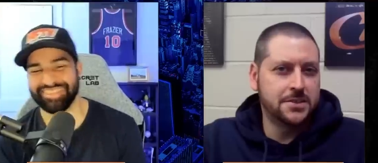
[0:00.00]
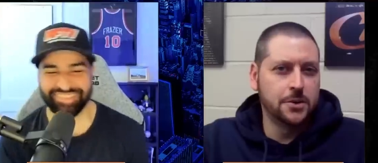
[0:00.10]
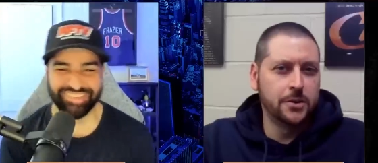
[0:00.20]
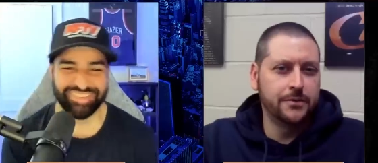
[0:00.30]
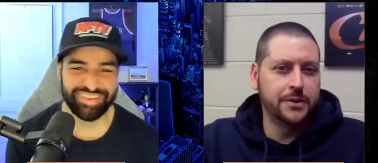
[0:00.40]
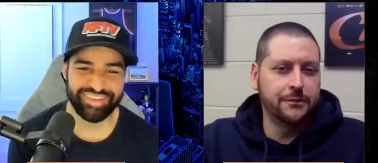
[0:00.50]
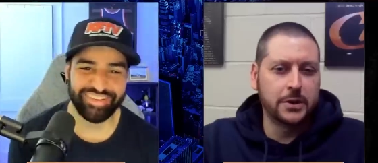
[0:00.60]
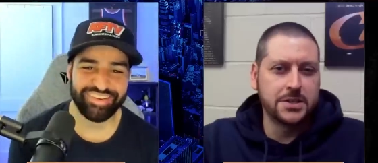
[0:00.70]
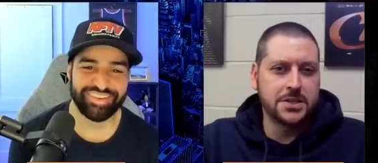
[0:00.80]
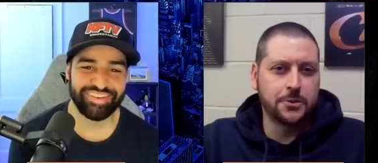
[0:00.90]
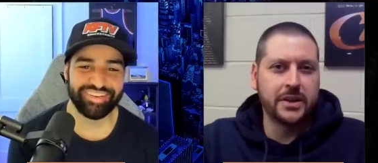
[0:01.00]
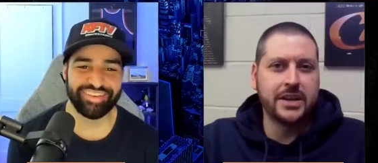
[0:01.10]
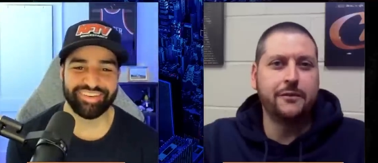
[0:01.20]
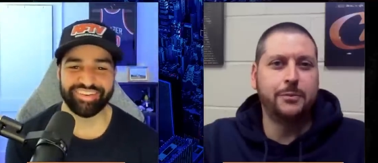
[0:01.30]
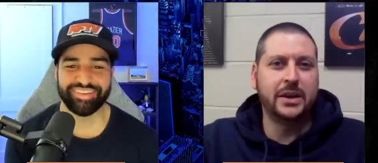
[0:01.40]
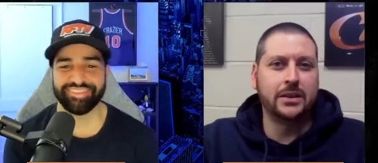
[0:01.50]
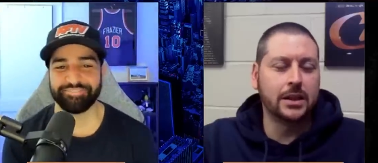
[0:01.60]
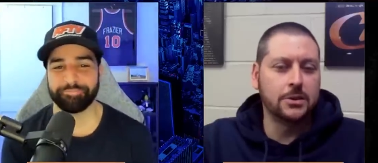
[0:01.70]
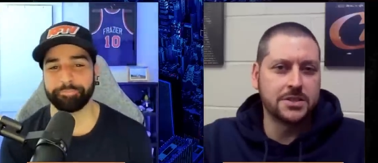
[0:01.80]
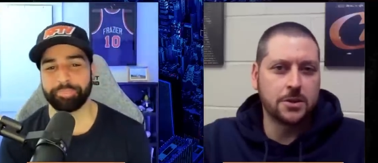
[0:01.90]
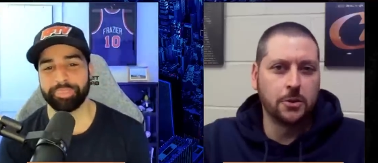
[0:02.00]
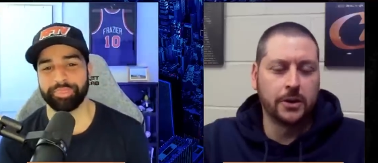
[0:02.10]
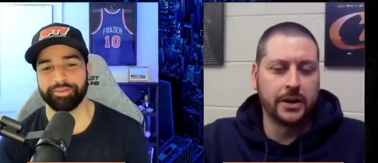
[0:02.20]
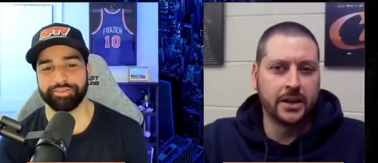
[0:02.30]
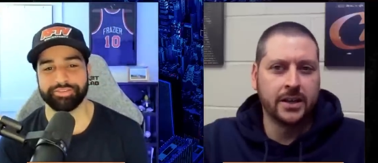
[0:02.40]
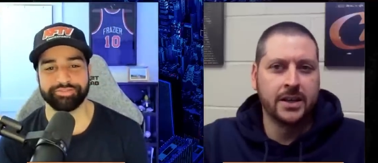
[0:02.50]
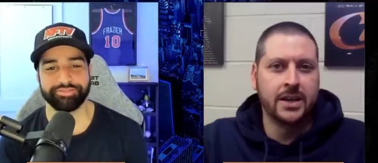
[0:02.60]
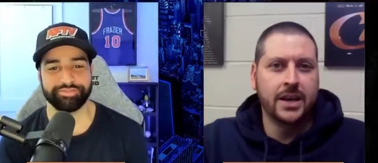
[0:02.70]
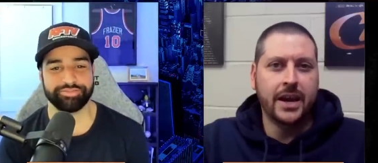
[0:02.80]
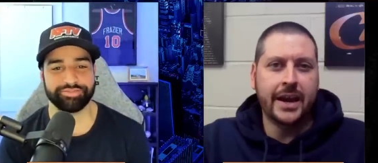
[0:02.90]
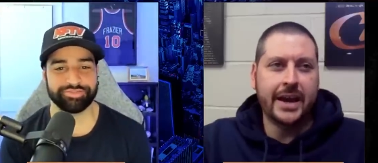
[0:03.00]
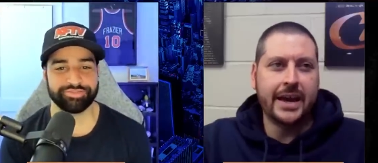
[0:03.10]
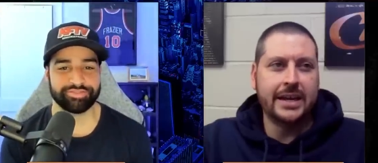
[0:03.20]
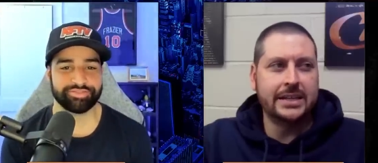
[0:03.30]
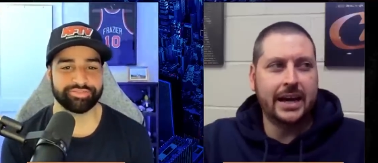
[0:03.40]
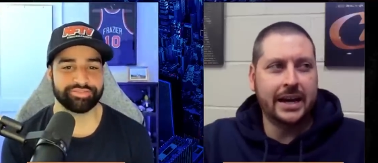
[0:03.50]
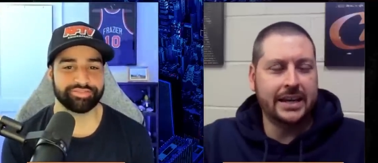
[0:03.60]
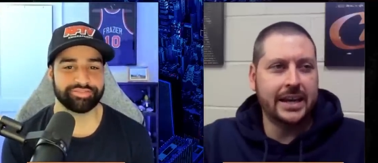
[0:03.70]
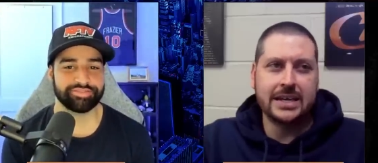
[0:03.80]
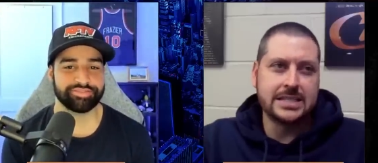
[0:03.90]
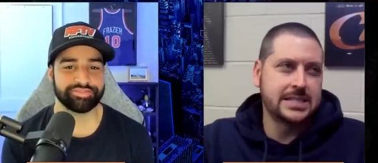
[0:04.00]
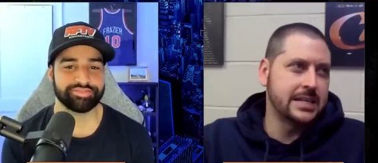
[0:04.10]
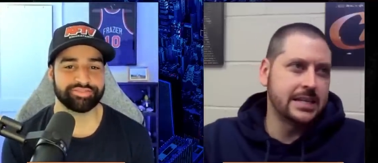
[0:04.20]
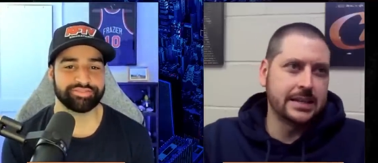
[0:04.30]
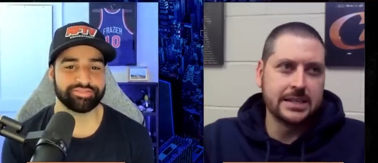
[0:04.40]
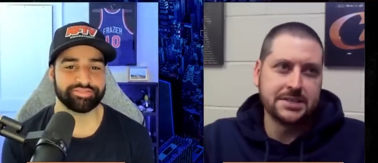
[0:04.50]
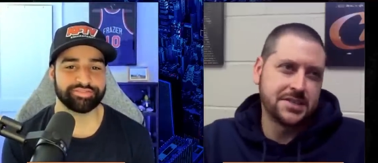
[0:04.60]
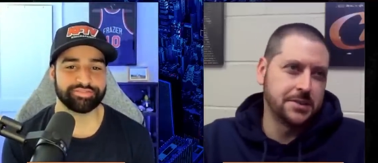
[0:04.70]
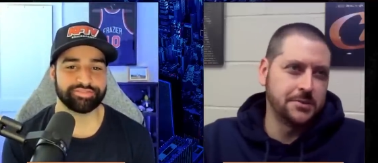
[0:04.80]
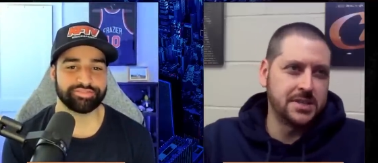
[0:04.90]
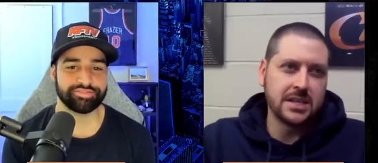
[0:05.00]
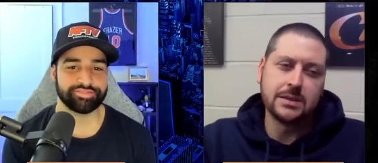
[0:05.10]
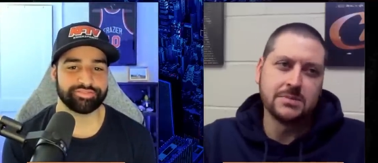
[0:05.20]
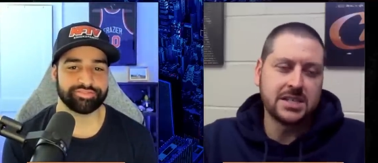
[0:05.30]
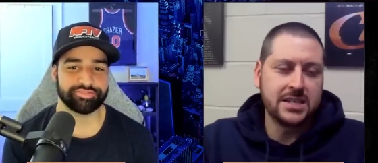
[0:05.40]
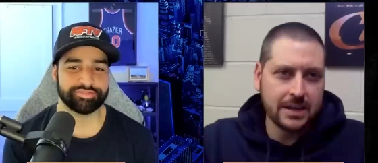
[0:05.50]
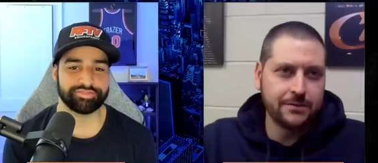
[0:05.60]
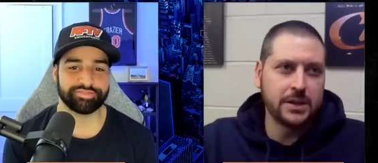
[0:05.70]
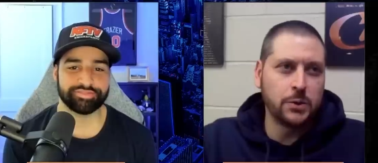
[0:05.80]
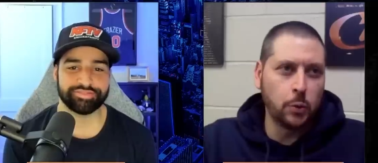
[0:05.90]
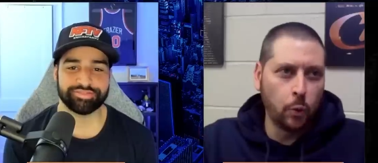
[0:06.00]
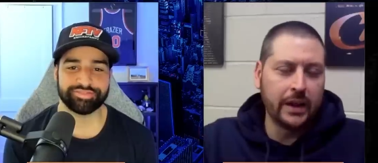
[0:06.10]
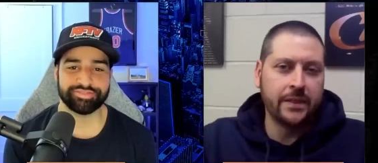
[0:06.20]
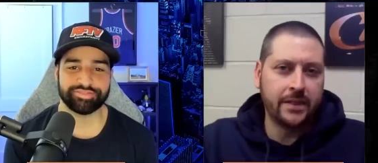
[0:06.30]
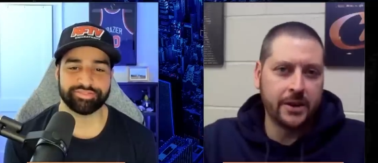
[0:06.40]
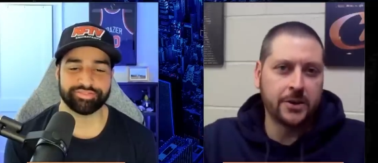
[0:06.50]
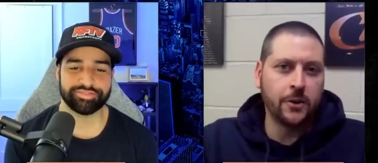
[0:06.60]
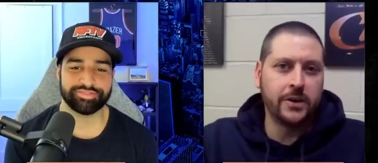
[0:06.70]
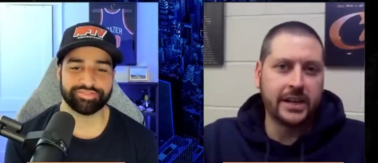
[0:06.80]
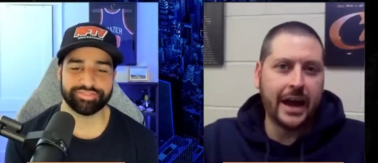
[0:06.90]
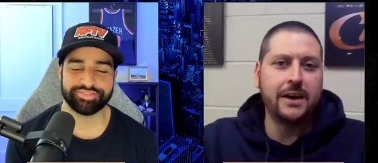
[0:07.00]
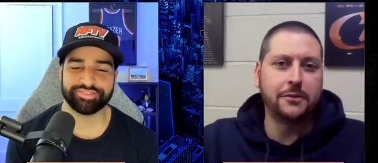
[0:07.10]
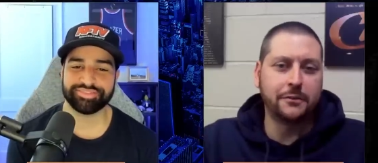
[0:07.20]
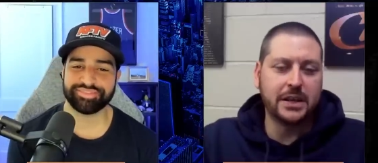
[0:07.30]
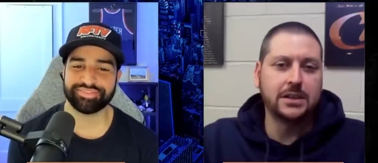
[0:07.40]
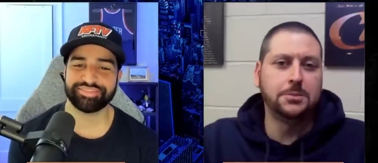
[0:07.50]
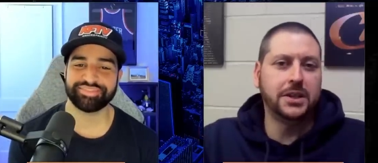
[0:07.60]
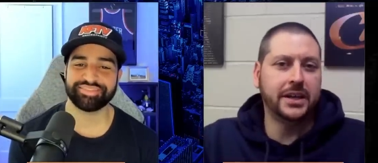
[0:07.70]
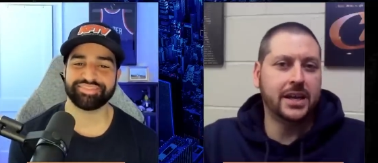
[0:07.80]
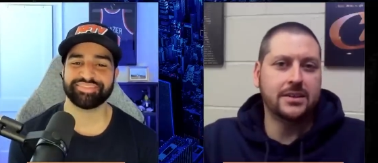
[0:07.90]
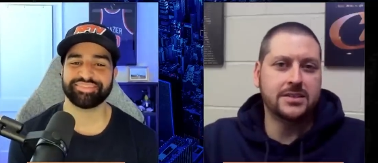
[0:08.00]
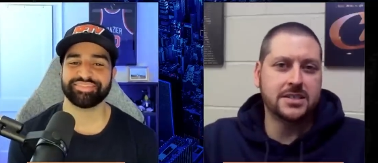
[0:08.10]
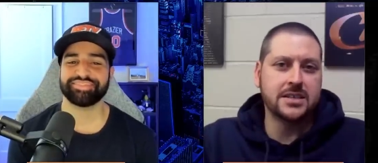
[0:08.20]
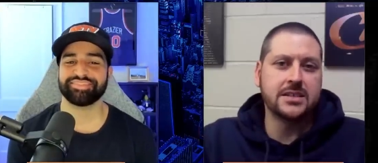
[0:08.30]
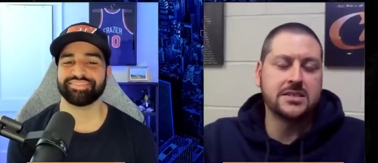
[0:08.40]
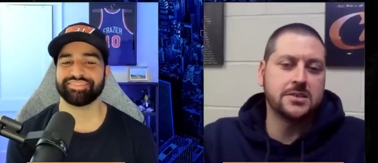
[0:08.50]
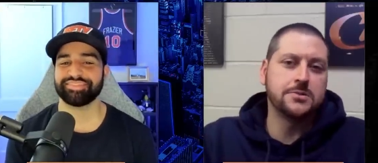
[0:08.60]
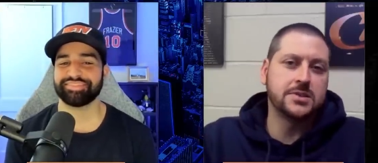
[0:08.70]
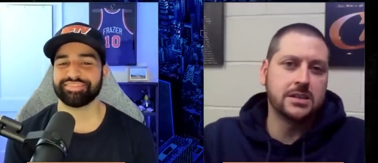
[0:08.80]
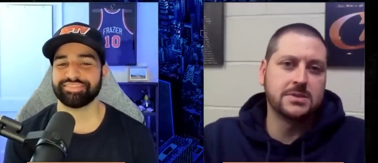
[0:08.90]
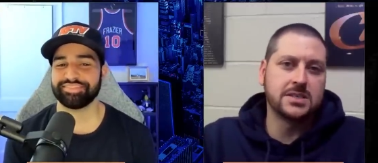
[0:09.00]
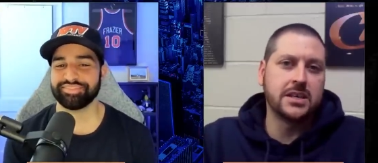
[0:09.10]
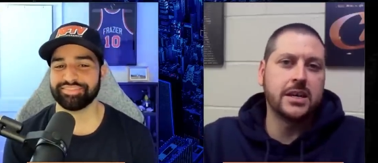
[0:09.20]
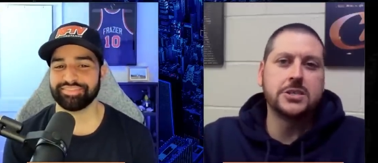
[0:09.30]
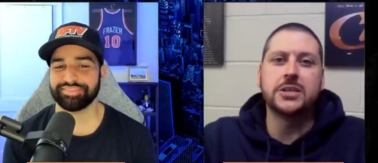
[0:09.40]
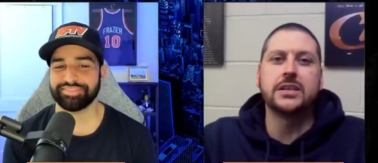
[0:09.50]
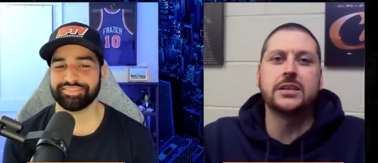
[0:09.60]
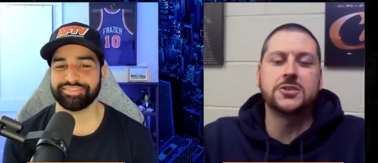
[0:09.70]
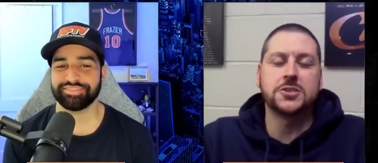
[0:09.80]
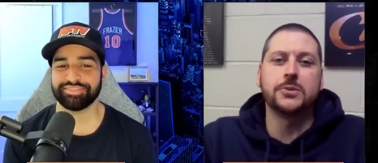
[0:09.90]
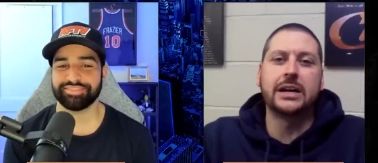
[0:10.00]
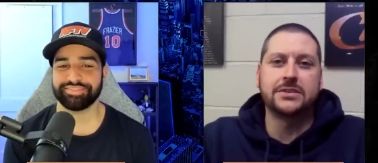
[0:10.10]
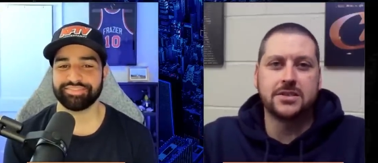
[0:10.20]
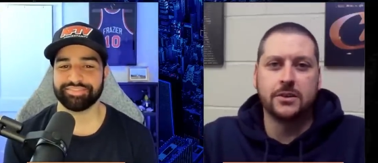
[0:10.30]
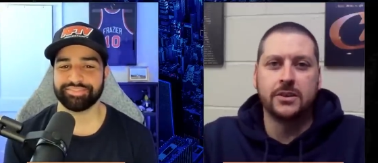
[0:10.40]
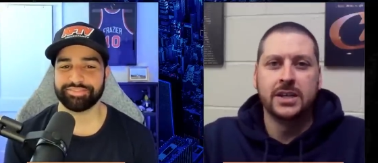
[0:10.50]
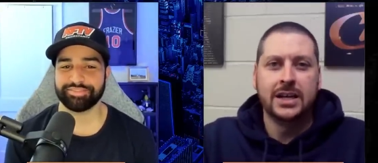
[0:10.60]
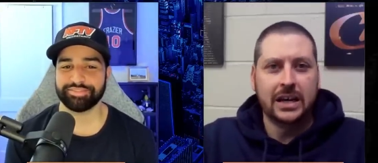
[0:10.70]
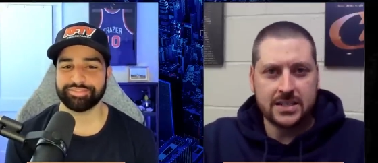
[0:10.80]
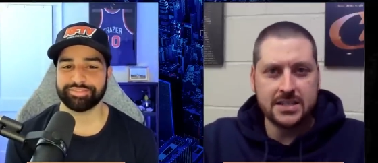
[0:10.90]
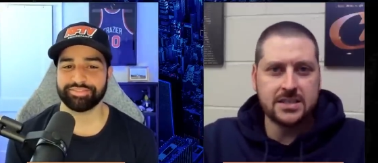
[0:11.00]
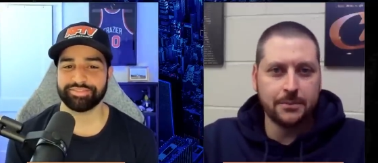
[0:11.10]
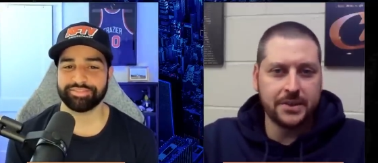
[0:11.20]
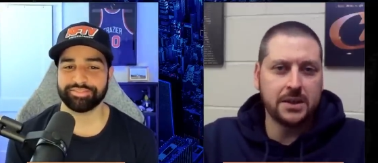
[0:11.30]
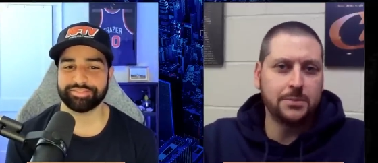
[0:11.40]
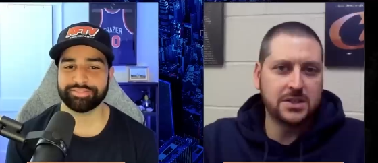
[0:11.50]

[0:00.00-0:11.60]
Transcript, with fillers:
Speaker 1: Two of the first three have been low scoring. And I can't see these two teams, given what they're going to have available, I can't see these two teams engaging in a shootout. So I'll say something